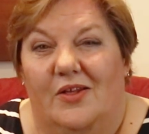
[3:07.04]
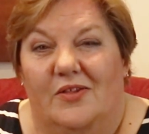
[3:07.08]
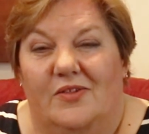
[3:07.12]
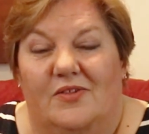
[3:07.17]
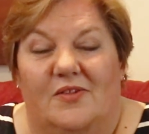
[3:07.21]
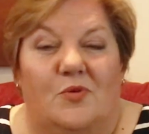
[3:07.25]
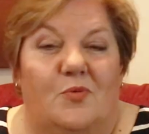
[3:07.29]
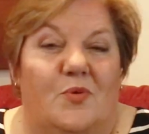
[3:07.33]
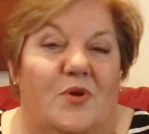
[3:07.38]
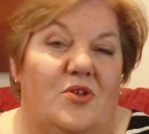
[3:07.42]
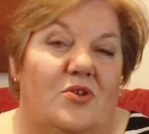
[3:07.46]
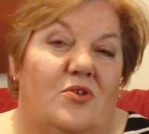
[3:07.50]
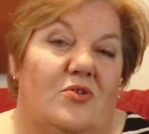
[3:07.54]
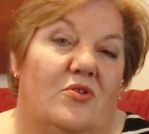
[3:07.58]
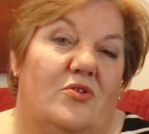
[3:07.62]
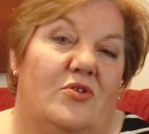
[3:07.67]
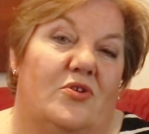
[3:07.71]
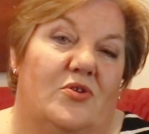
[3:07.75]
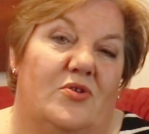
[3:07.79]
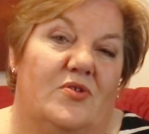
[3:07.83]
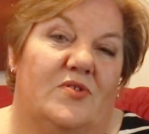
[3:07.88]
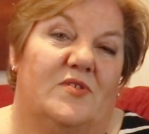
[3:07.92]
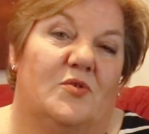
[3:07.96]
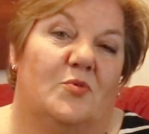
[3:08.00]
So when you
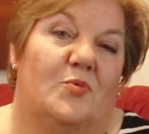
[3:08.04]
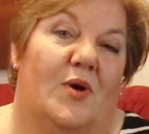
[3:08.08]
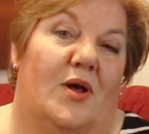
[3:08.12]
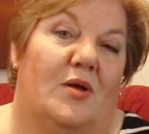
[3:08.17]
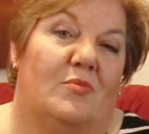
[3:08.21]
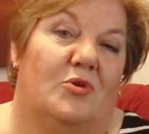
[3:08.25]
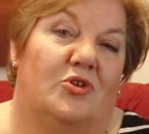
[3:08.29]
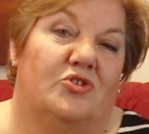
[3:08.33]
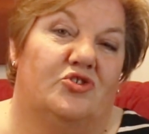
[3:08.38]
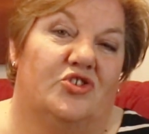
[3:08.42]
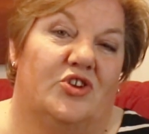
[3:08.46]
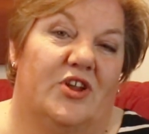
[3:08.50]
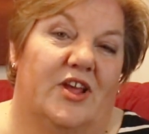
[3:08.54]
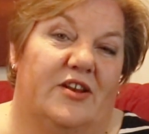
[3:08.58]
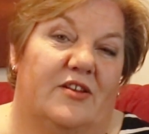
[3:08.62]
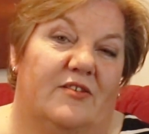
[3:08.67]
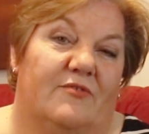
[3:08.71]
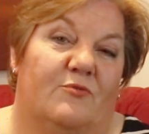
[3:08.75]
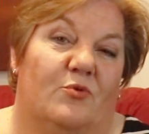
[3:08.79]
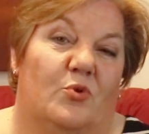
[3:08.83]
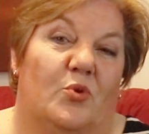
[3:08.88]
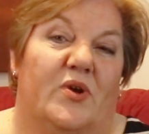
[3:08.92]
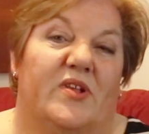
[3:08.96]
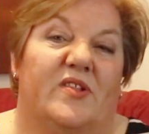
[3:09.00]
use a well-modulated
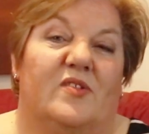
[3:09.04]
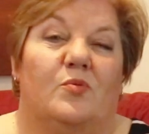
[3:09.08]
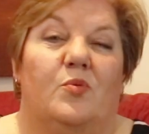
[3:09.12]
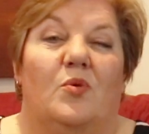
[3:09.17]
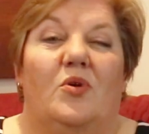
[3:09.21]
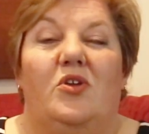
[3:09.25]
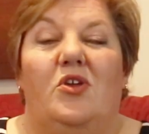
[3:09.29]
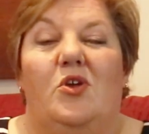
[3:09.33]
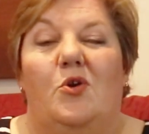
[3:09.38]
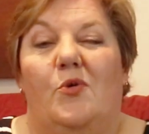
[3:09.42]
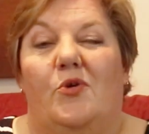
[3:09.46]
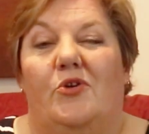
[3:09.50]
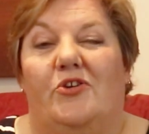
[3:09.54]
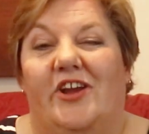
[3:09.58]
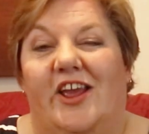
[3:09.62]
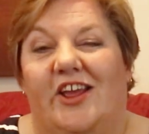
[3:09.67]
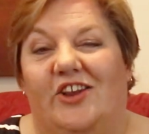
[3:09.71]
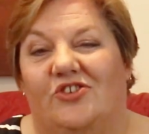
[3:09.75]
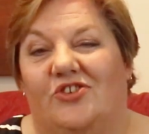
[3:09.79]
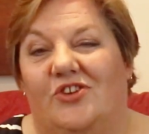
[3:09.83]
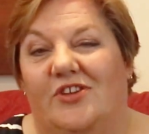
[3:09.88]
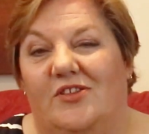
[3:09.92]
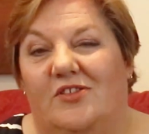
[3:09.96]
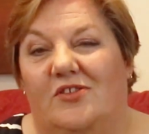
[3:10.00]
voice, what you are
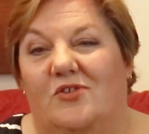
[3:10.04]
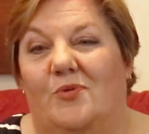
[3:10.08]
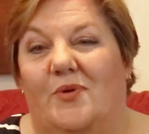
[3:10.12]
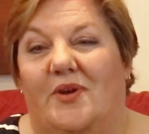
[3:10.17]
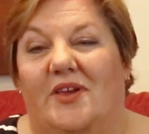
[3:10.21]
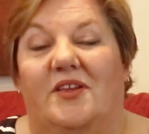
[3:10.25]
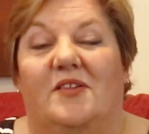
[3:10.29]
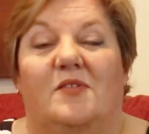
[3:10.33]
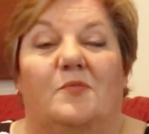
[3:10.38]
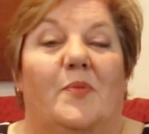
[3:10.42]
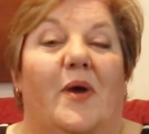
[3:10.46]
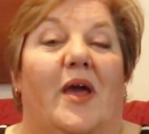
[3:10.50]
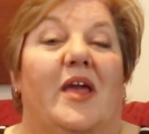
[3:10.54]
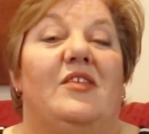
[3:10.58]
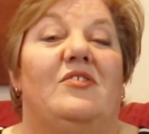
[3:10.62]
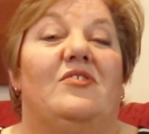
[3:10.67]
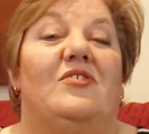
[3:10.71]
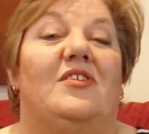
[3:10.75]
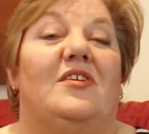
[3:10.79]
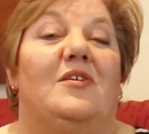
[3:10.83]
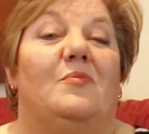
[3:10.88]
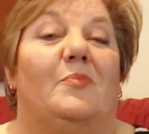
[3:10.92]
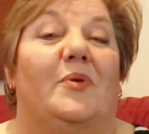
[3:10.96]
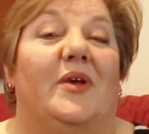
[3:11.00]
actually doing is
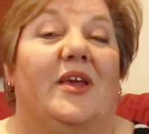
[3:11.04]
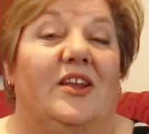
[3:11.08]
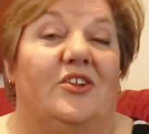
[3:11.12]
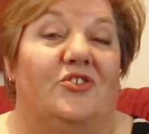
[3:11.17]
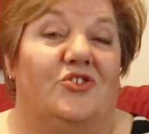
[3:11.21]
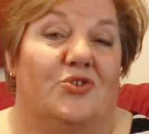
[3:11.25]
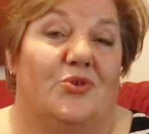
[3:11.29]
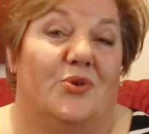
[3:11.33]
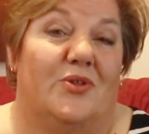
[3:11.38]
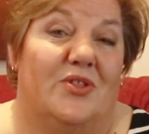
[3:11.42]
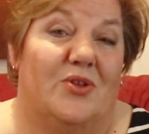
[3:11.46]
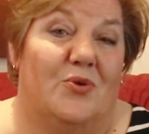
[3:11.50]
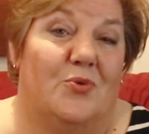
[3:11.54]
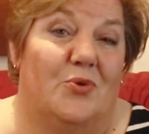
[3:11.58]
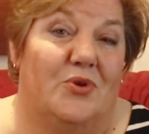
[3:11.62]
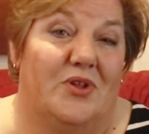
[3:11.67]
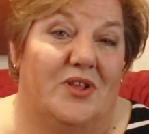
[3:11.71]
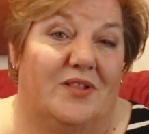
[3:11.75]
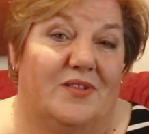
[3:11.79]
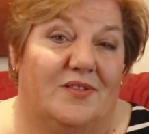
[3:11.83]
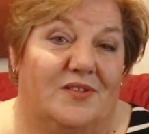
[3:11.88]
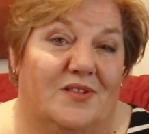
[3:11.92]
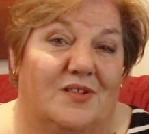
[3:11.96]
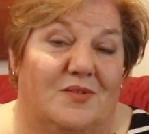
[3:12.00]
painting a picture in the
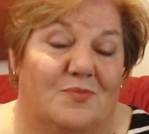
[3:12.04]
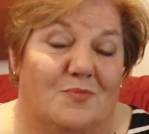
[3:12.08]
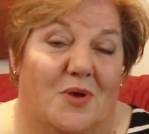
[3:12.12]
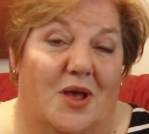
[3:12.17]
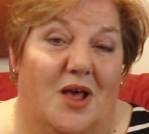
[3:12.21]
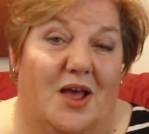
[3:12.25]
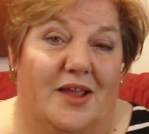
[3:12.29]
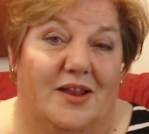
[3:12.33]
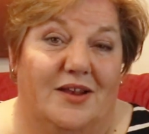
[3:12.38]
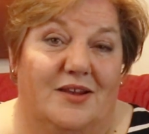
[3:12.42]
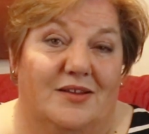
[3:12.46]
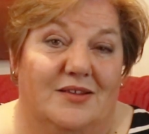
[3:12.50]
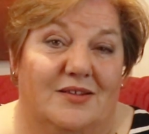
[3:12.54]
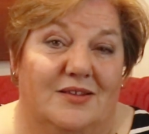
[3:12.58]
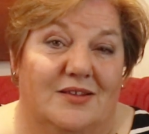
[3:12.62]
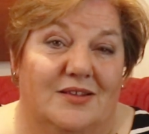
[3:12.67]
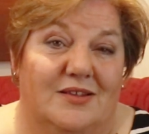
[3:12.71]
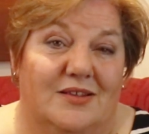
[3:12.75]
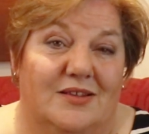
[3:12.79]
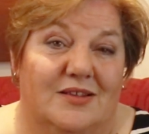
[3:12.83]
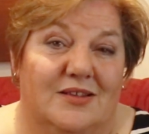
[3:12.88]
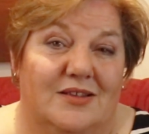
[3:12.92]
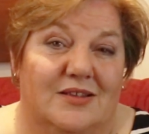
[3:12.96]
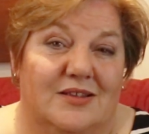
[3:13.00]
audience's mind.
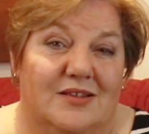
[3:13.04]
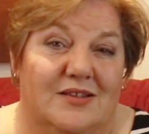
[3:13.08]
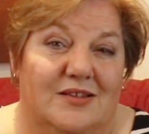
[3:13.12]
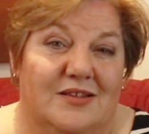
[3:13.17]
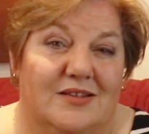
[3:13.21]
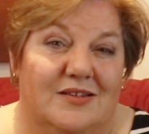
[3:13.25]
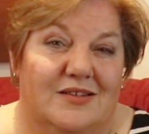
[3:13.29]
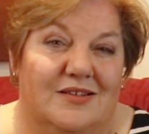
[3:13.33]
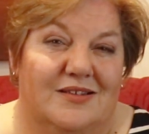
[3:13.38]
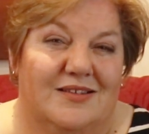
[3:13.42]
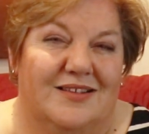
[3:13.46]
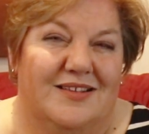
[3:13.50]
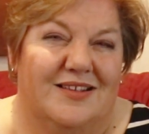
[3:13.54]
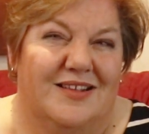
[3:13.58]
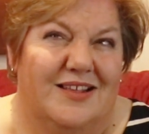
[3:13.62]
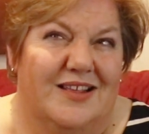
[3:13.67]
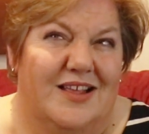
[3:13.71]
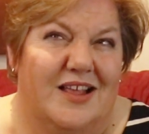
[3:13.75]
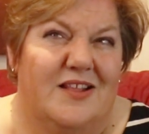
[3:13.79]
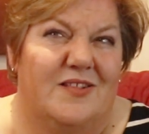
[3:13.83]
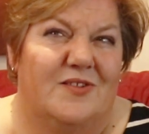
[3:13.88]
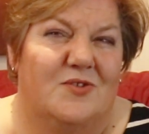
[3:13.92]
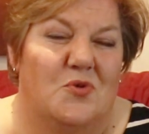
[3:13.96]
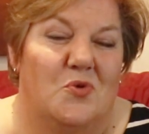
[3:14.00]

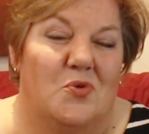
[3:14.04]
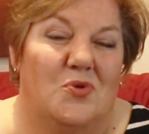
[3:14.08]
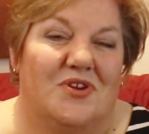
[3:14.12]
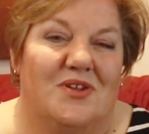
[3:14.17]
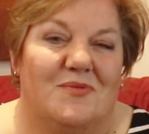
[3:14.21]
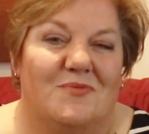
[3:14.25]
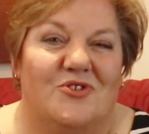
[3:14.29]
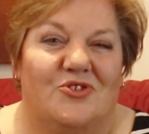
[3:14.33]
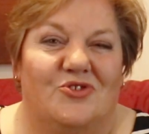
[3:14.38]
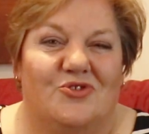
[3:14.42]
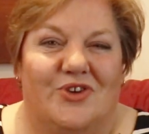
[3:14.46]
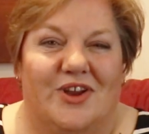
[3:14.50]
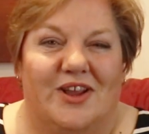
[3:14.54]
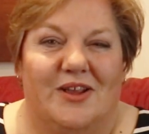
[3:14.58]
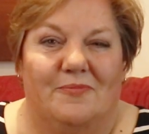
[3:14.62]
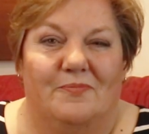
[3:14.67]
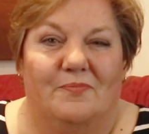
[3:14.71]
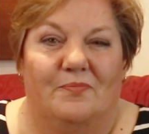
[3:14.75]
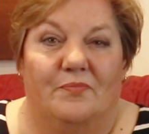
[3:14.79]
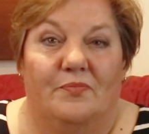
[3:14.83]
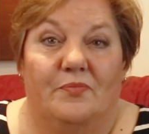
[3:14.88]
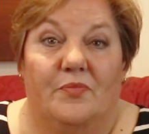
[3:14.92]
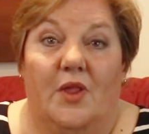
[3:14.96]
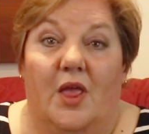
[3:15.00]
It's called imagery,
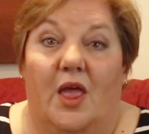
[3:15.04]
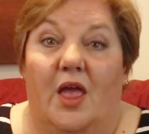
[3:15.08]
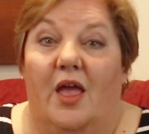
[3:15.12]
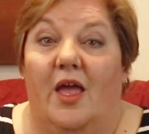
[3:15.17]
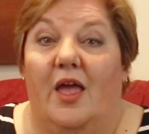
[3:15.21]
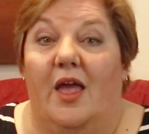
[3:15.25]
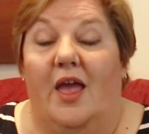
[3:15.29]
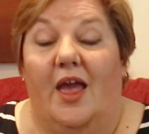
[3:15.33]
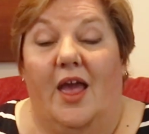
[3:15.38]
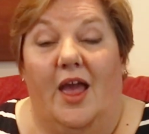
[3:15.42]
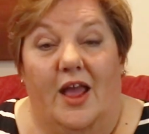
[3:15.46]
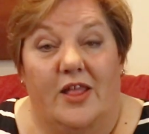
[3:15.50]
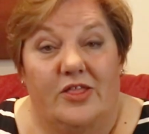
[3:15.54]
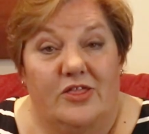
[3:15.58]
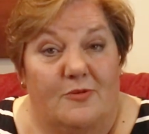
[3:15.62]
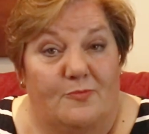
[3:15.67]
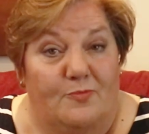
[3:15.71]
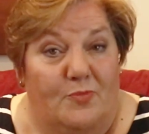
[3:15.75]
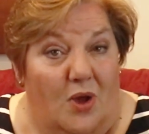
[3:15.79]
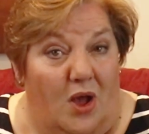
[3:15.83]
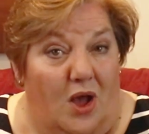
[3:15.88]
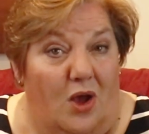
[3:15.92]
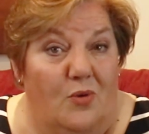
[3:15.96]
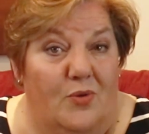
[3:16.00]
and the
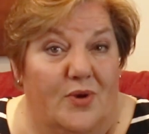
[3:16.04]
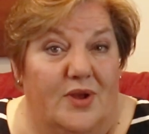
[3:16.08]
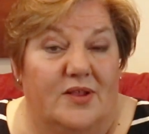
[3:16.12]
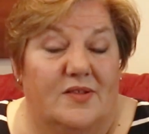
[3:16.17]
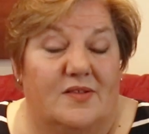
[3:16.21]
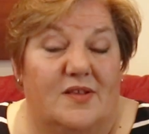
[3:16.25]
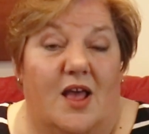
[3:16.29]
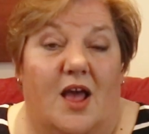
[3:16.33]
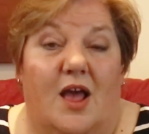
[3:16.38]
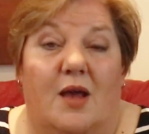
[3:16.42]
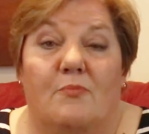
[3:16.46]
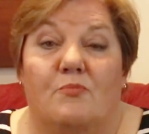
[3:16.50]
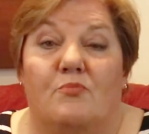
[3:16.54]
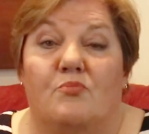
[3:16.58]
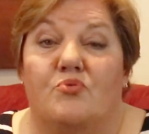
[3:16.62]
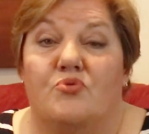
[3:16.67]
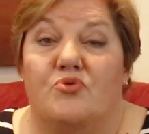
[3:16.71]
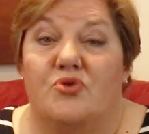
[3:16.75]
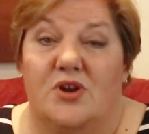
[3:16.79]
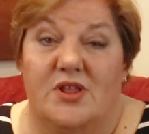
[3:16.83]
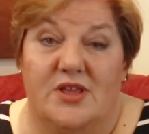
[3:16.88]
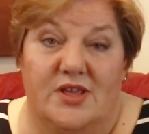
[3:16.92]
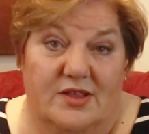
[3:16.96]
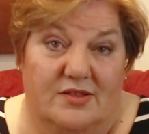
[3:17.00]
poets are
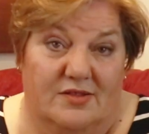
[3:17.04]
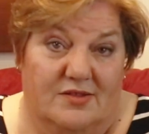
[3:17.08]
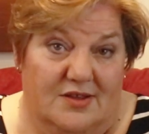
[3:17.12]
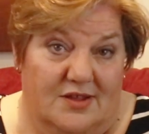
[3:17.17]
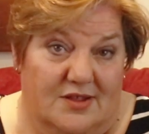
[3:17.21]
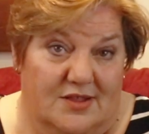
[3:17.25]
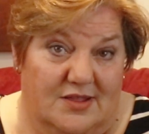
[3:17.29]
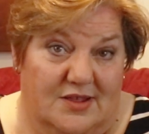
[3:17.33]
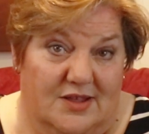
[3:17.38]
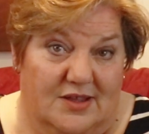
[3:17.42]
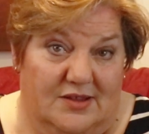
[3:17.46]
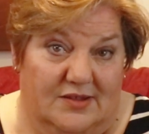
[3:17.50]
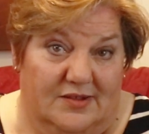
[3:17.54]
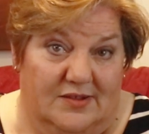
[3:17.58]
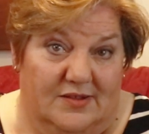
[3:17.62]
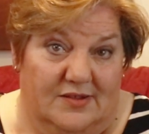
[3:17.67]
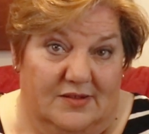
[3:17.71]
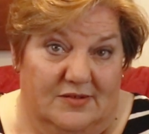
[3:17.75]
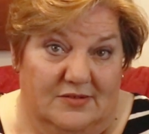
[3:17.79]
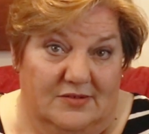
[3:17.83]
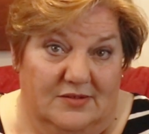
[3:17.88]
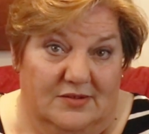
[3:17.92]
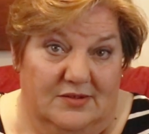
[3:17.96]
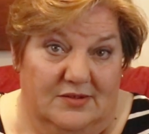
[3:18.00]
brilliant at this.